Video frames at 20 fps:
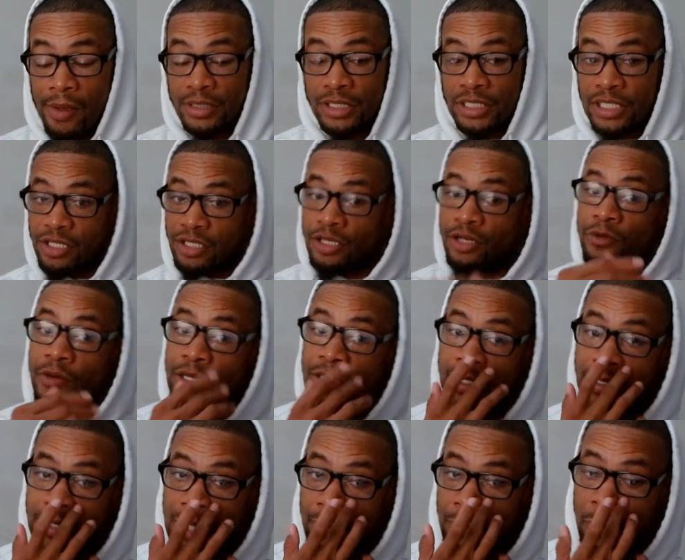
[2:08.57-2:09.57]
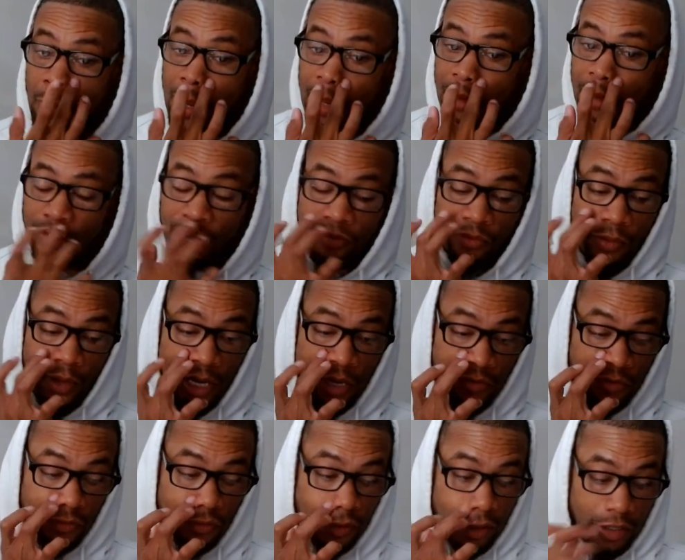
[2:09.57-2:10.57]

Six degrees of separation is what I just